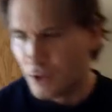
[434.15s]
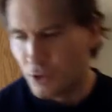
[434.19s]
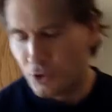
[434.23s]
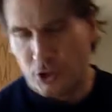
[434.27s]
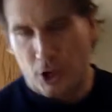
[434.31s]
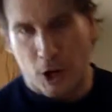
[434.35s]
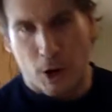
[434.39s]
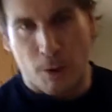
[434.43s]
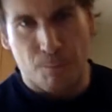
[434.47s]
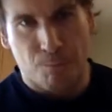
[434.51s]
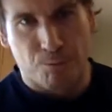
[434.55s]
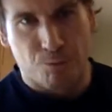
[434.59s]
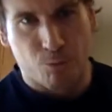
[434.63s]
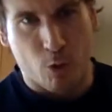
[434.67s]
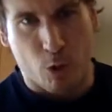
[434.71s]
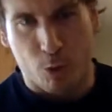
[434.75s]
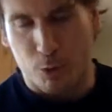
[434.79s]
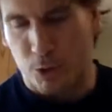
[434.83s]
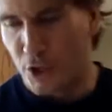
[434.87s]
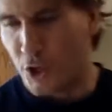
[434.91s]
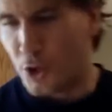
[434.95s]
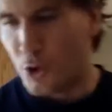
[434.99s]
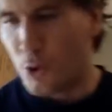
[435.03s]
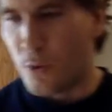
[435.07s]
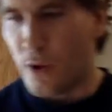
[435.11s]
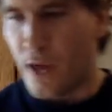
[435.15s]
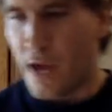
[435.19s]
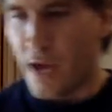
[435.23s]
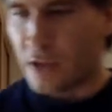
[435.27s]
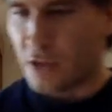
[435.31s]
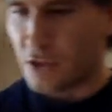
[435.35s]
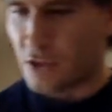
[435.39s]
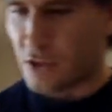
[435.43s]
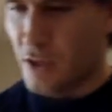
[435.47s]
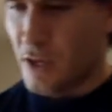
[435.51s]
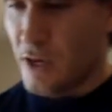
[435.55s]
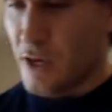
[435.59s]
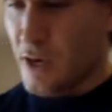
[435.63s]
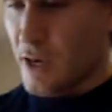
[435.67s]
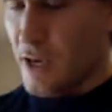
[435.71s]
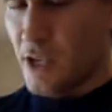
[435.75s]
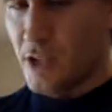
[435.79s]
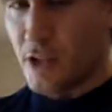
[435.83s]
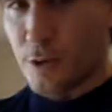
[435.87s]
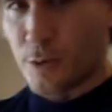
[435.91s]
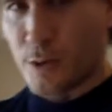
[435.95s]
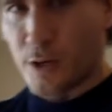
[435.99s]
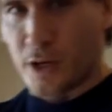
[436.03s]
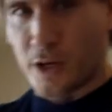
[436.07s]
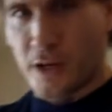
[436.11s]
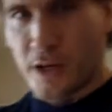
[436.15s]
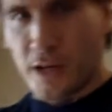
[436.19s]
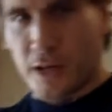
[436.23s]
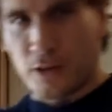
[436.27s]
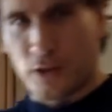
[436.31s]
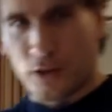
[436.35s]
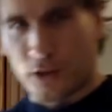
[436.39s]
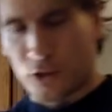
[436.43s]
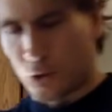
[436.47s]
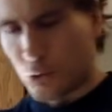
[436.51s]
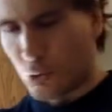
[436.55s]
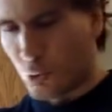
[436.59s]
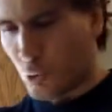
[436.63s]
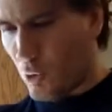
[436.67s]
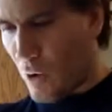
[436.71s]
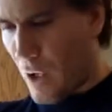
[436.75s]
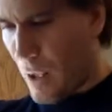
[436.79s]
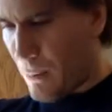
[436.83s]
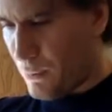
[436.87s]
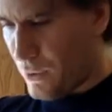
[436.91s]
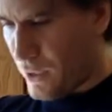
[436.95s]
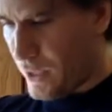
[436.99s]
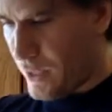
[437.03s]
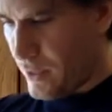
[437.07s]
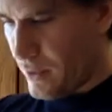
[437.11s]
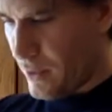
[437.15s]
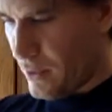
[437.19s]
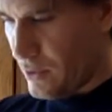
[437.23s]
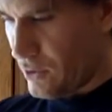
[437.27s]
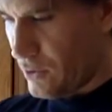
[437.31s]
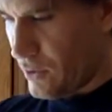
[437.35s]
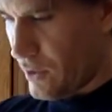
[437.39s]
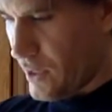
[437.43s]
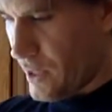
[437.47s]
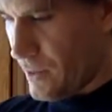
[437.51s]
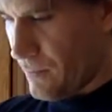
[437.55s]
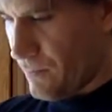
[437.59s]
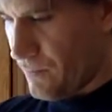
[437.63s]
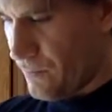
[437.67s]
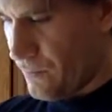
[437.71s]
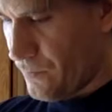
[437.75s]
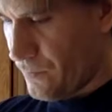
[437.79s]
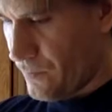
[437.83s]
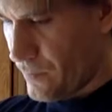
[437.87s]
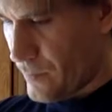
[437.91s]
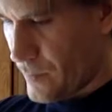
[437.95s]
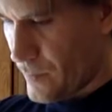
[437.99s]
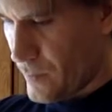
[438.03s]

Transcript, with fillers: So what we're going to do next is that we're going to take a little droplet in this thing